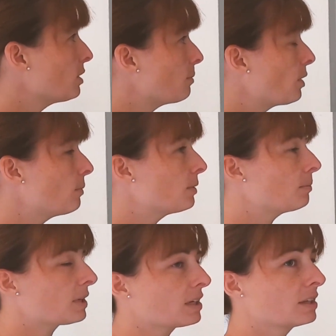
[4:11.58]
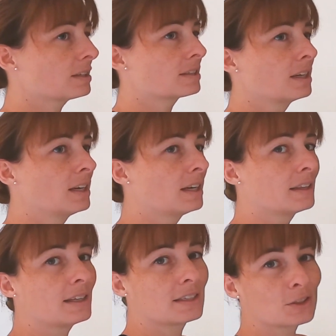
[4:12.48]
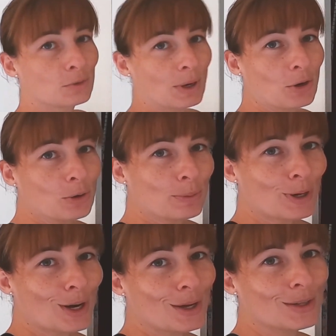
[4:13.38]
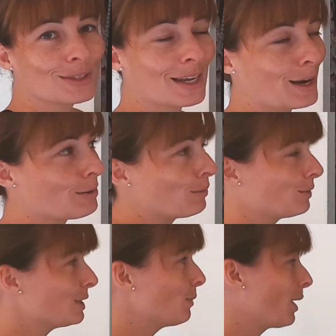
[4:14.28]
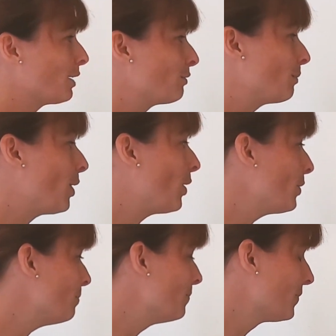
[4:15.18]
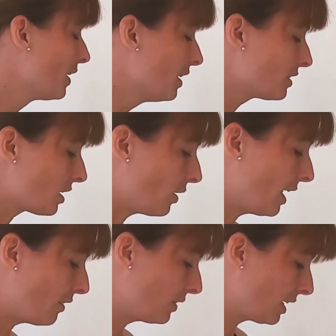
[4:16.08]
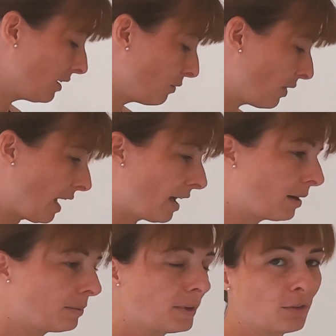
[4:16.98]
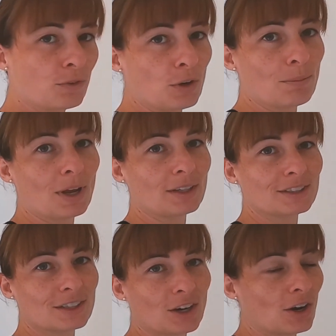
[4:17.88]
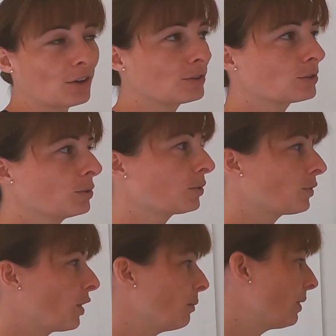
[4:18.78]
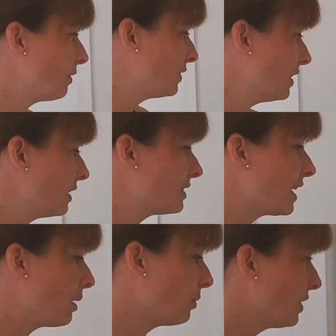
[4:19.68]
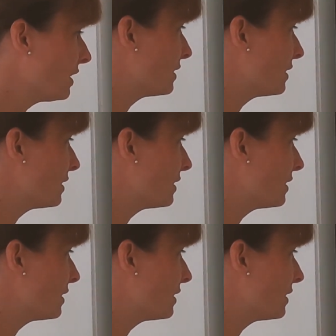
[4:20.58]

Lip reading: at the moment because this is all my corporate clothes and I'm obviously working from home. So I'll have to give that a few months to kind of sort through, but I've done the same on this